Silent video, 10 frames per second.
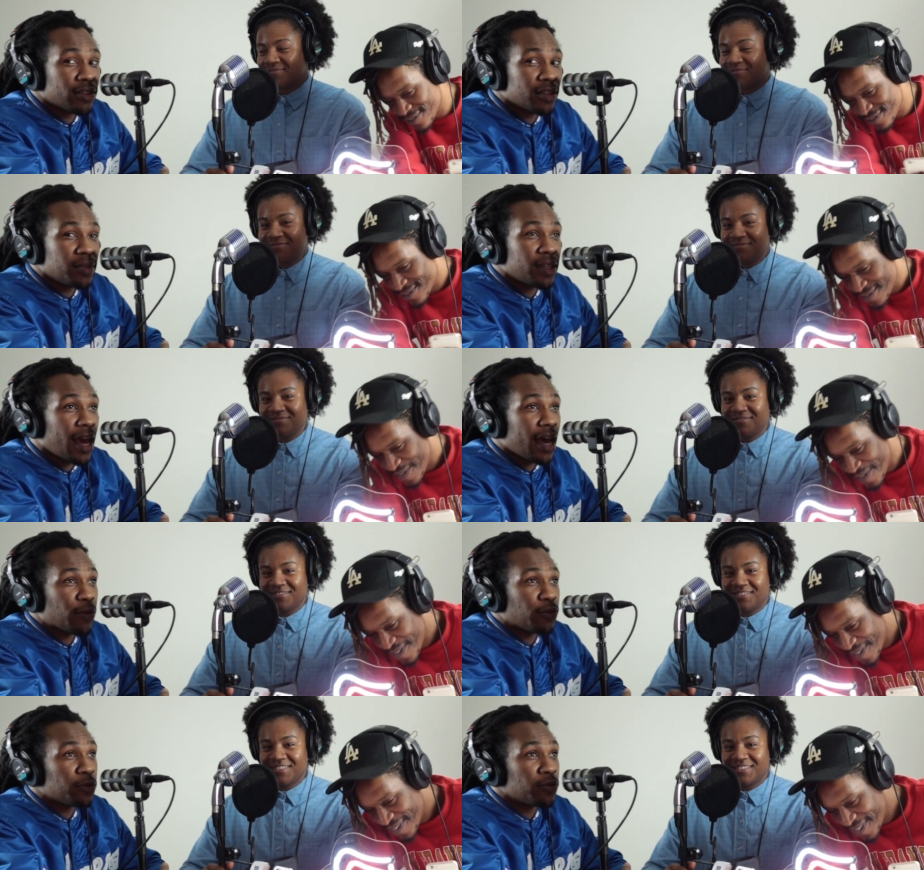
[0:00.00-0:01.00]
Speaker 1: on the
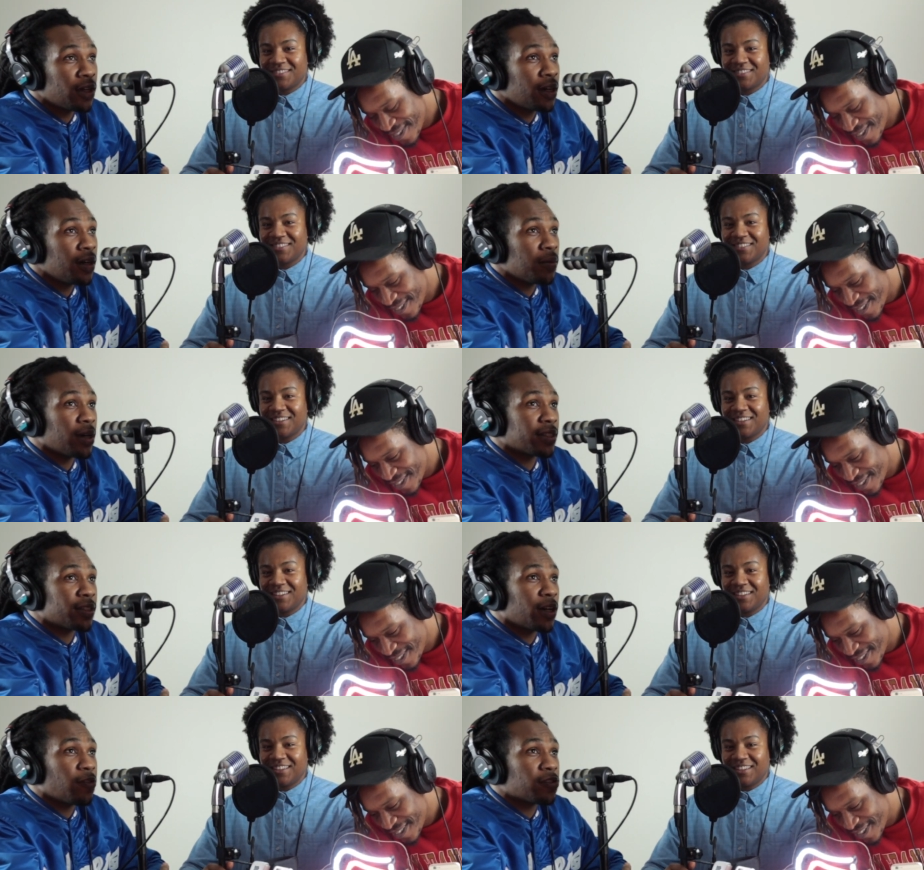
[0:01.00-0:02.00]
behalf of
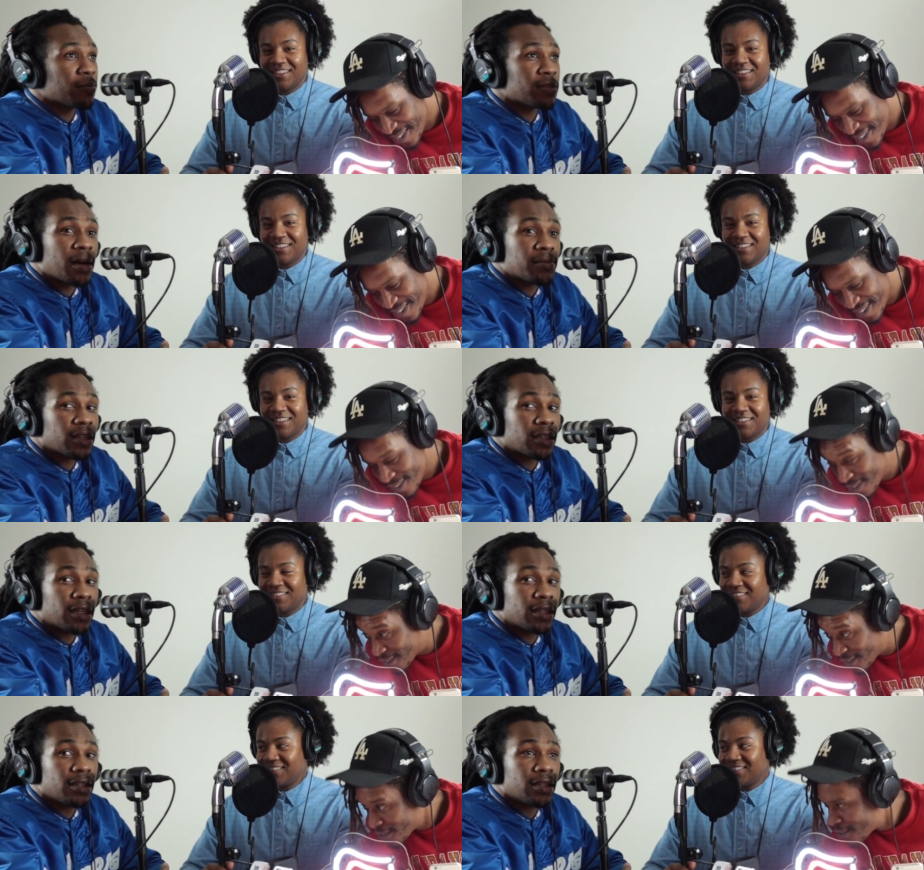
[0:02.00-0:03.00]
myself. Sometimes I
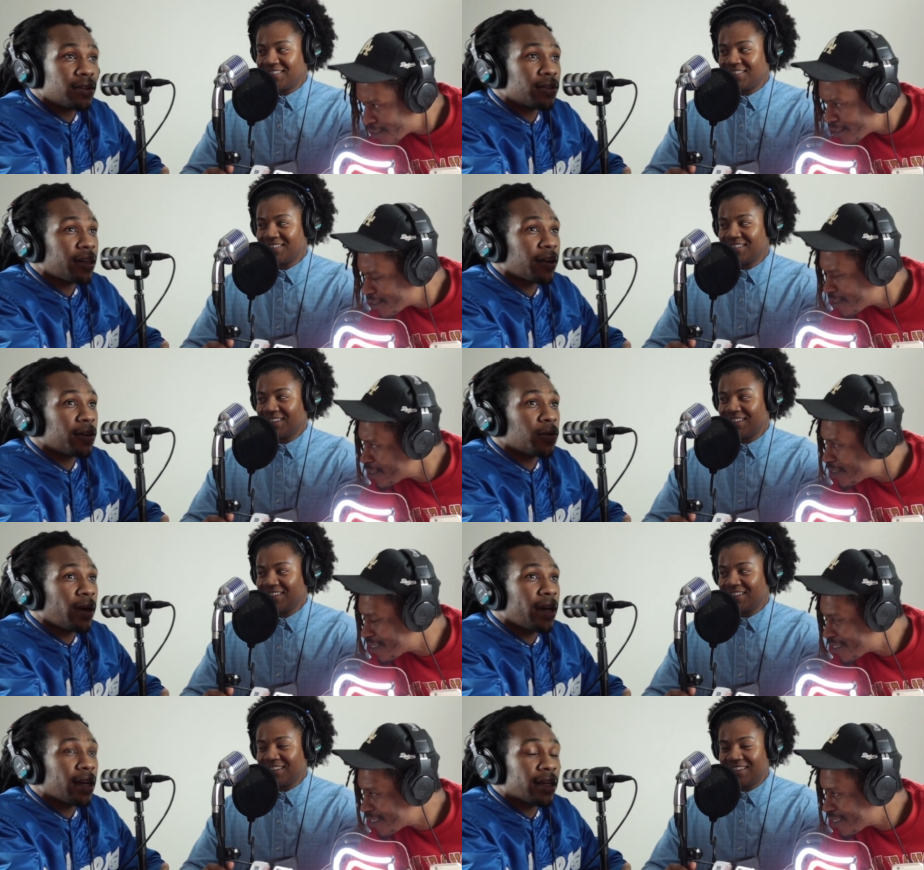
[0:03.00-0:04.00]
get a little carried
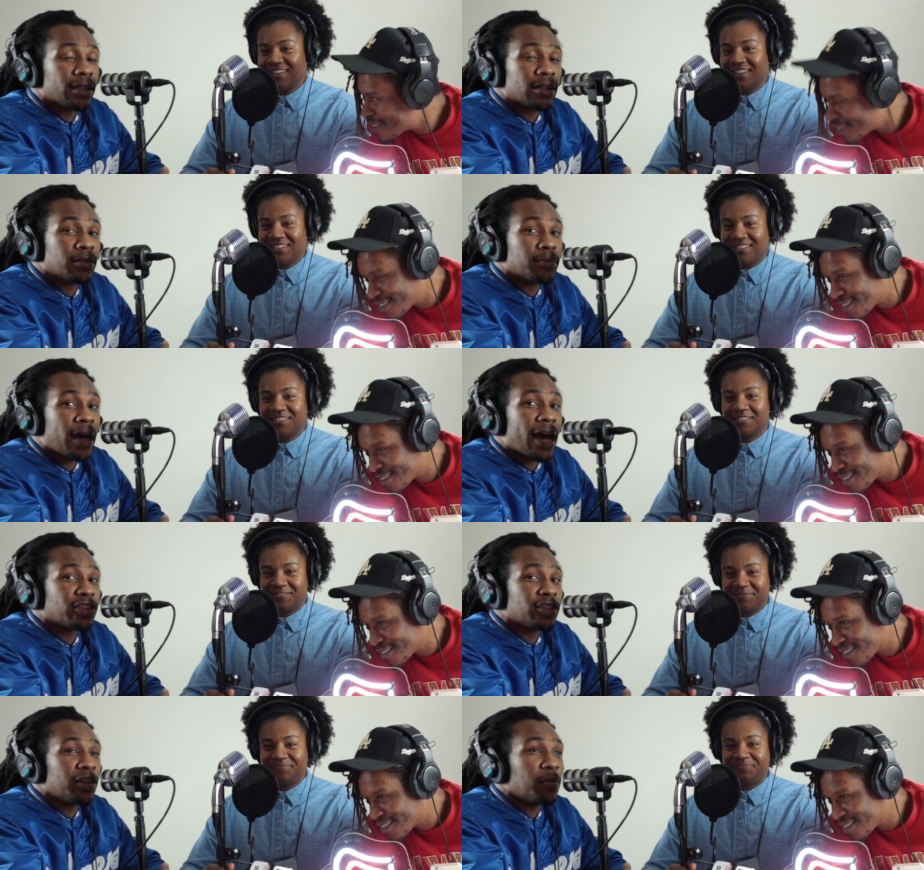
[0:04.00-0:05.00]
away and I get a little
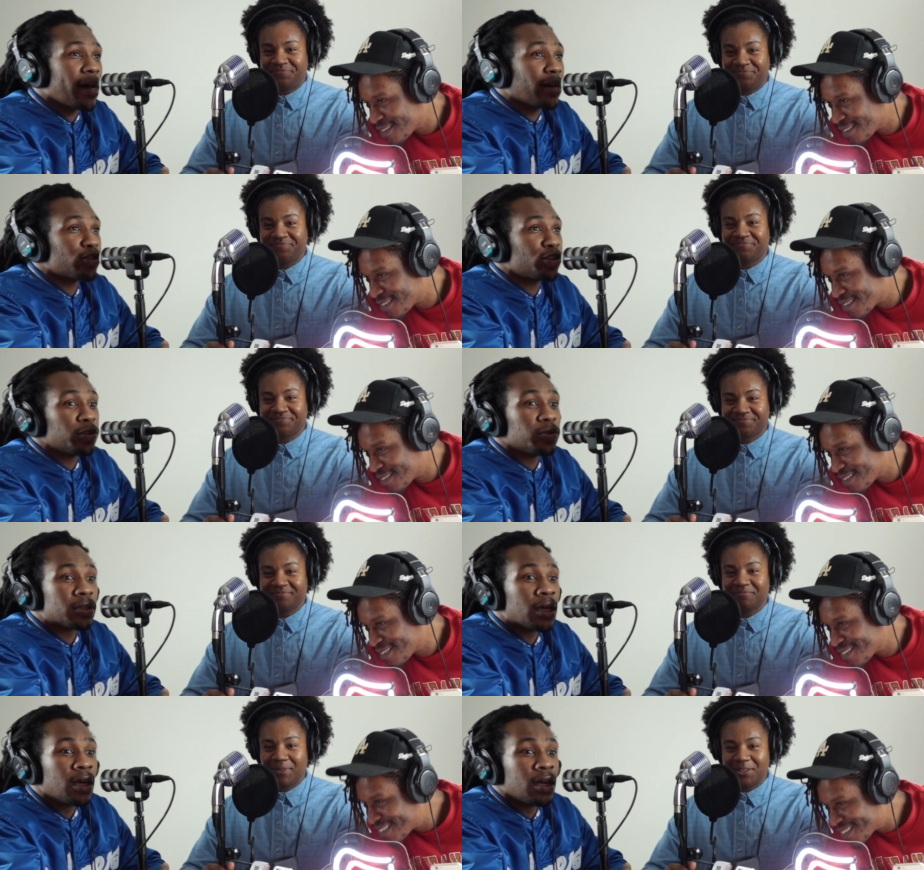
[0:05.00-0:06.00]
passionate mm-hmm. about
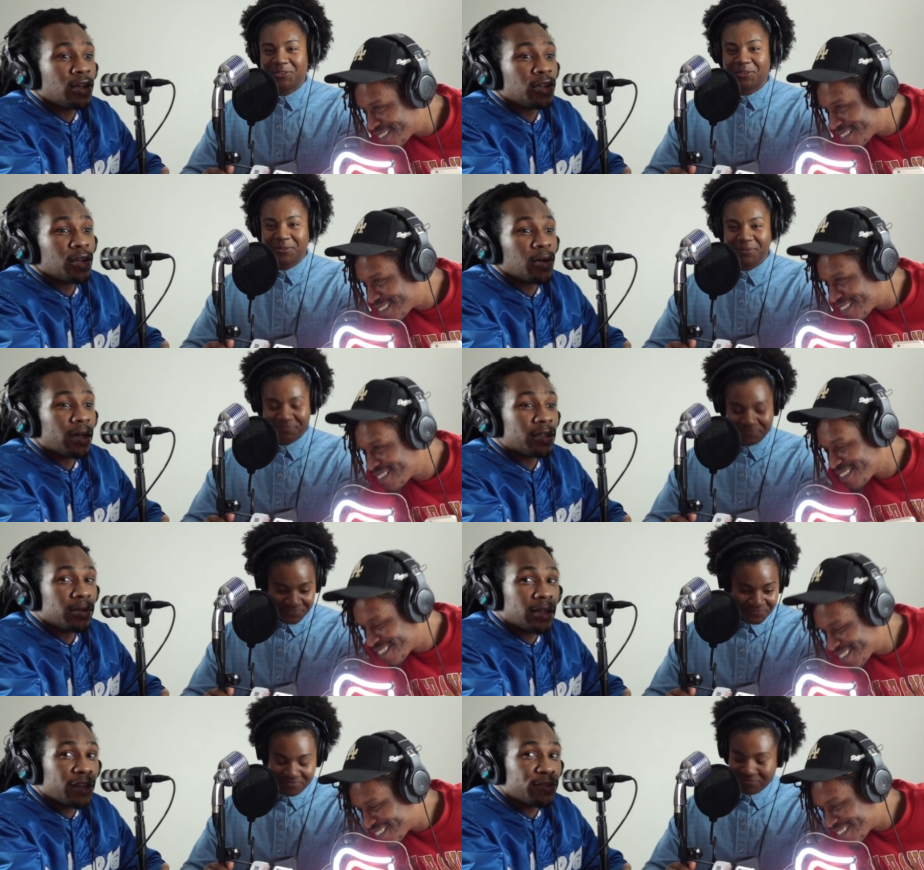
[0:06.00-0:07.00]
shoes. Me too. You know, I do
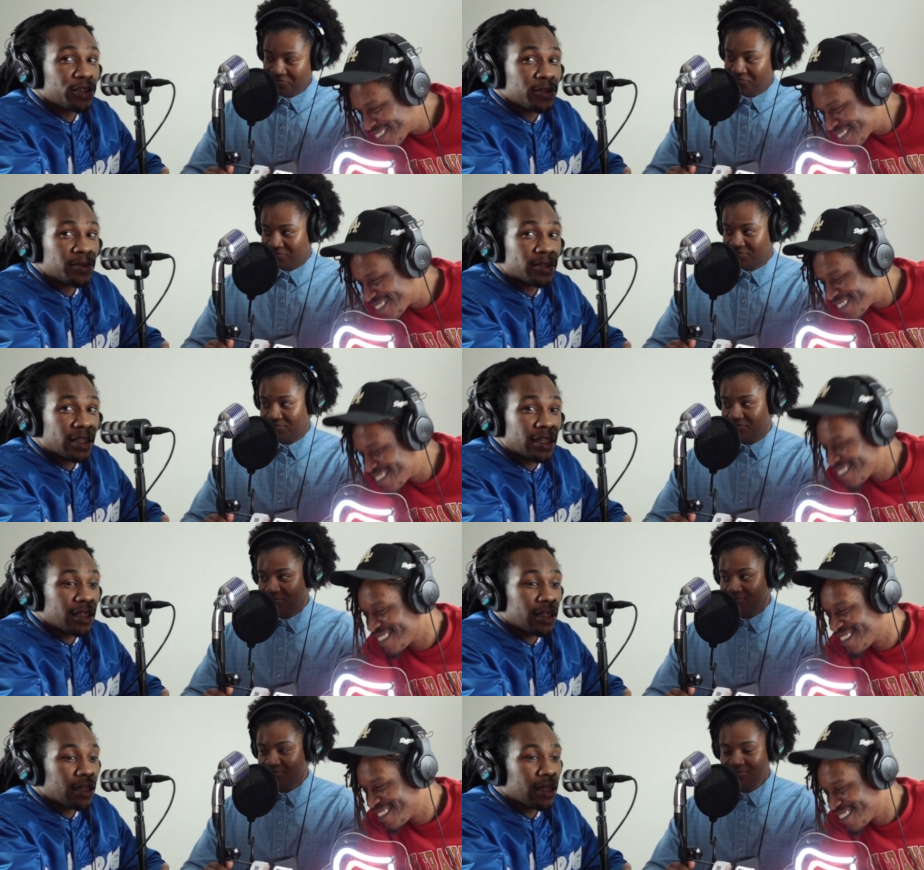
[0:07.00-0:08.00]
love shoes, and
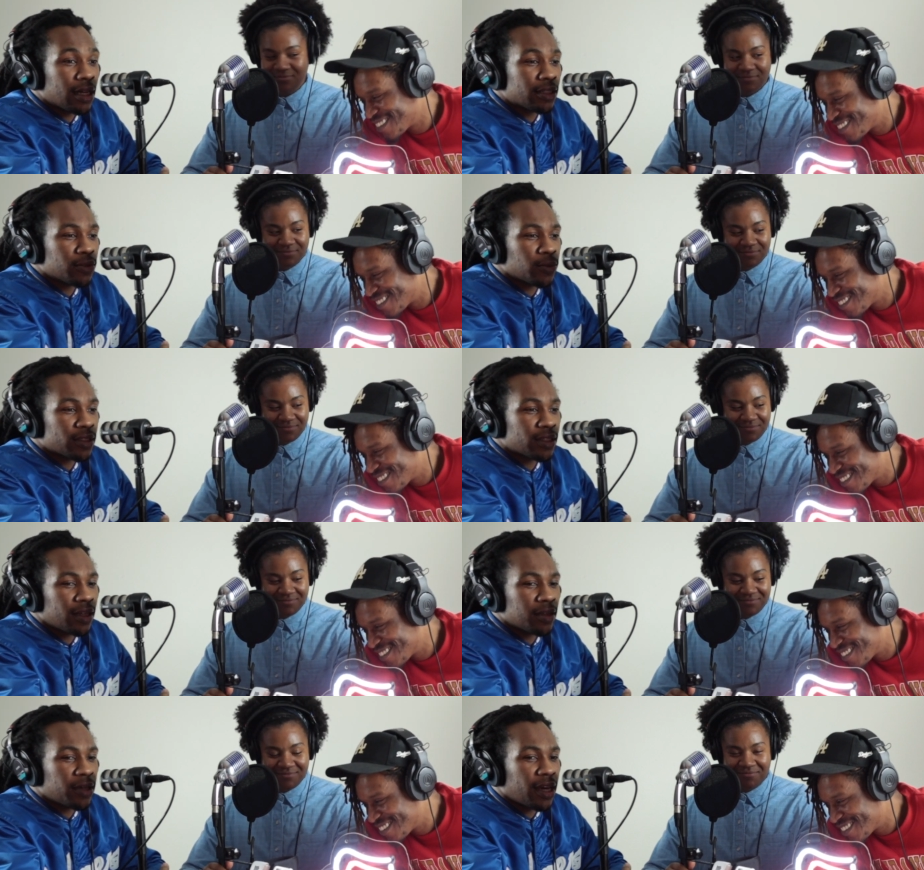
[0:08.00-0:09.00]
uh, I just want to say
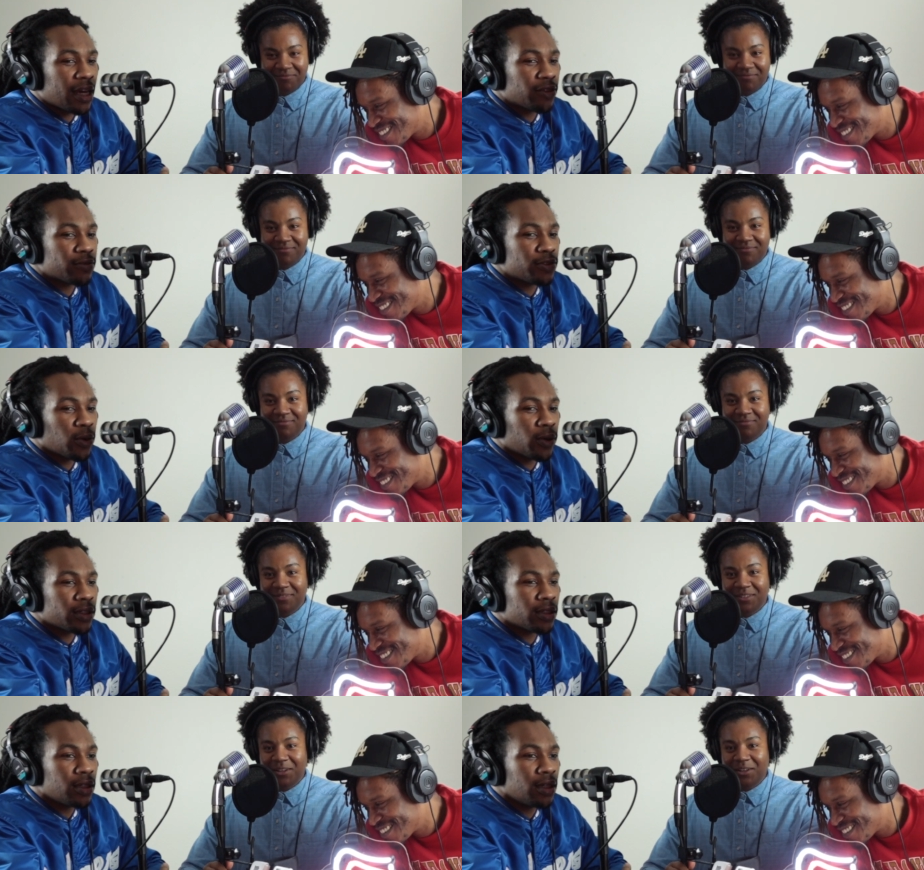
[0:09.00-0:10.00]
on the behalf of
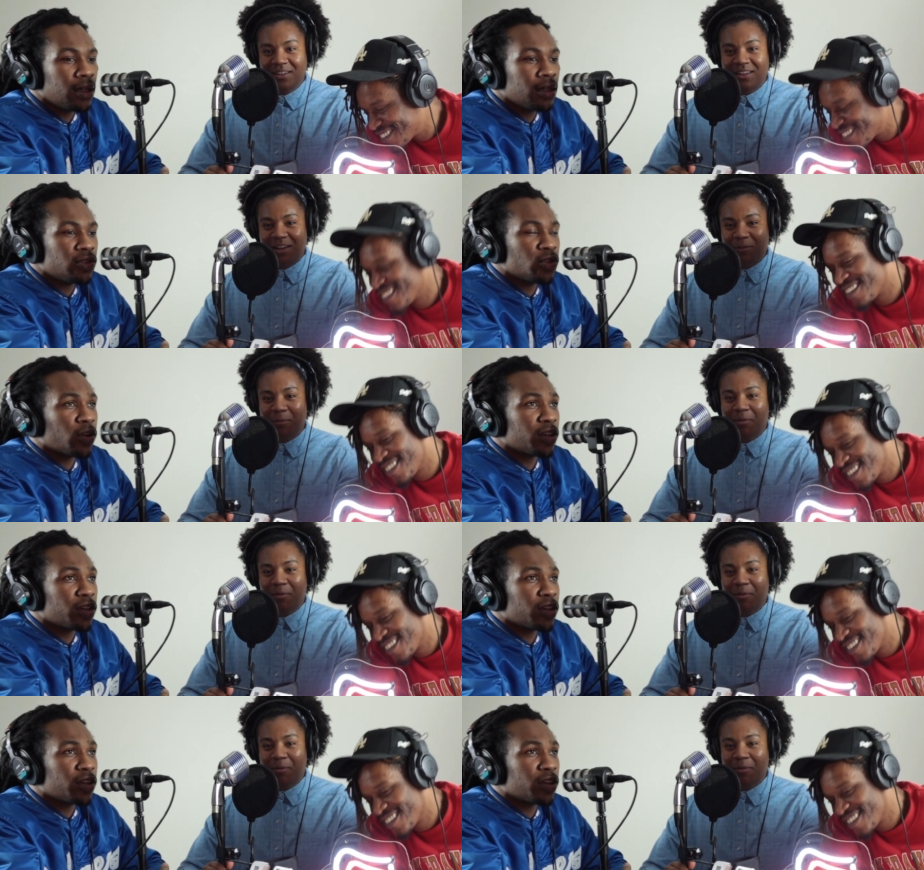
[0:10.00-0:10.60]
Jordan. And Jordan, we're